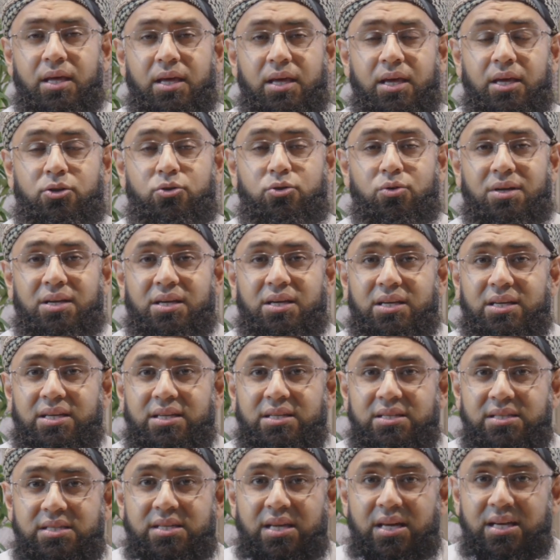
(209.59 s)
He took
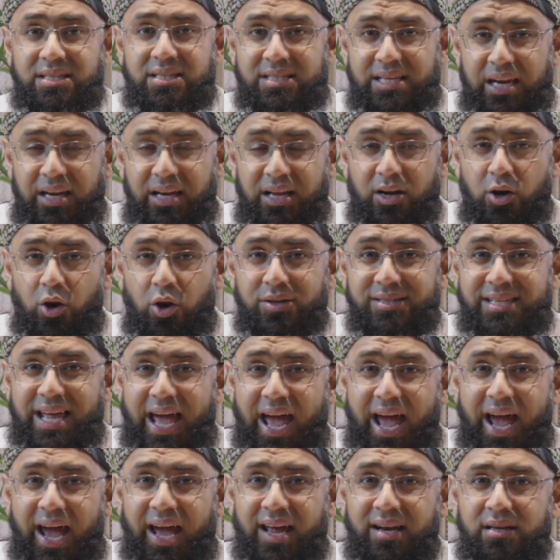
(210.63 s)
his son in law's
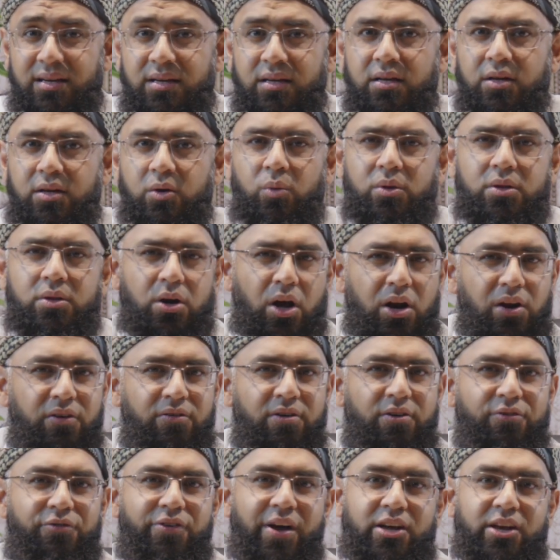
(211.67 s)
hand with a lot of
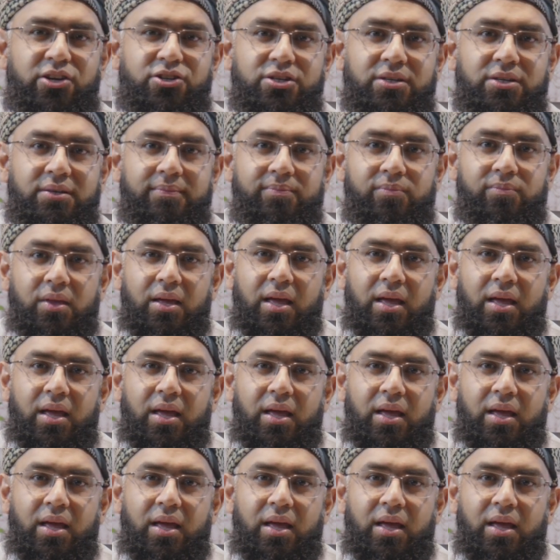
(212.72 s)
affection